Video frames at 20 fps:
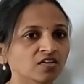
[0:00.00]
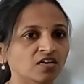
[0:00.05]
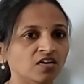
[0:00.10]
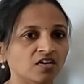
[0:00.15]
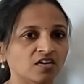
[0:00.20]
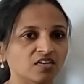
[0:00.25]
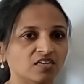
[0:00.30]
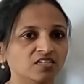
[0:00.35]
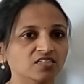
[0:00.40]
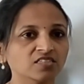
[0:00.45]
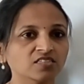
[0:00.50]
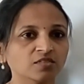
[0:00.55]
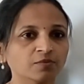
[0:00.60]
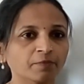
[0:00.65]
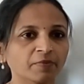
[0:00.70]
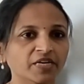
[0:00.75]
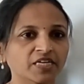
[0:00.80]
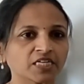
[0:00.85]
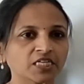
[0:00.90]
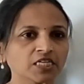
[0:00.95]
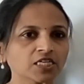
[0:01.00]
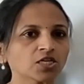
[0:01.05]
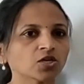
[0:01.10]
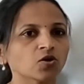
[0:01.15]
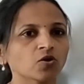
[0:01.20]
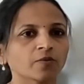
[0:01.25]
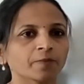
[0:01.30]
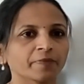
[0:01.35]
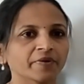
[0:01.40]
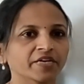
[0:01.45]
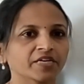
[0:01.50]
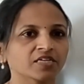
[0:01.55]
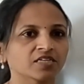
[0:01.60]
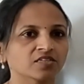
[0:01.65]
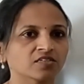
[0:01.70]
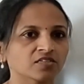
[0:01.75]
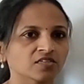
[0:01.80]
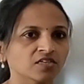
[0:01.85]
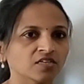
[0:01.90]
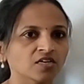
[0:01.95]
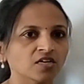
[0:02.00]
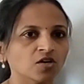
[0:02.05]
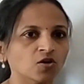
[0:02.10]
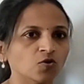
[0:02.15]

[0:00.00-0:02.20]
arithmetic operator.